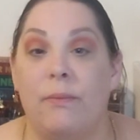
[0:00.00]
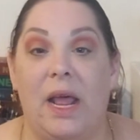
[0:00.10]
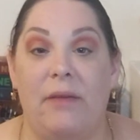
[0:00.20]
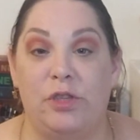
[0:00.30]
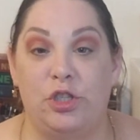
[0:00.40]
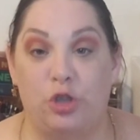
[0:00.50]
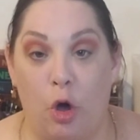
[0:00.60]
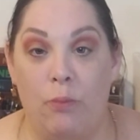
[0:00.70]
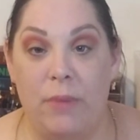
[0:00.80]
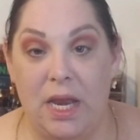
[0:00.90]
But I have
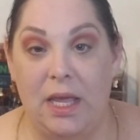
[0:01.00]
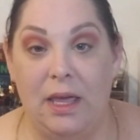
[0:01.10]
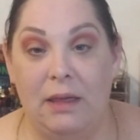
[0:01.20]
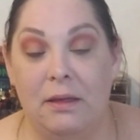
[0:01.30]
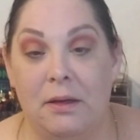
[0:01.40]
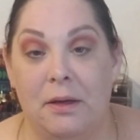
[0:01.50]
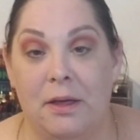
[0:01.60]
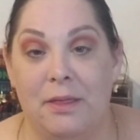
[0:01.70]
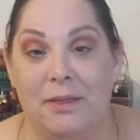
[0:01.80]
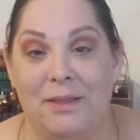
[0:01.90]
so many,
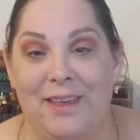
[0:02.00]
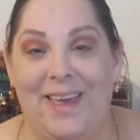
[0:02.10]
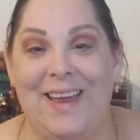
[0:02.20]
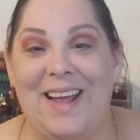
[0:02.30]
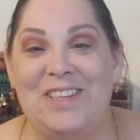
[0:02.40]
and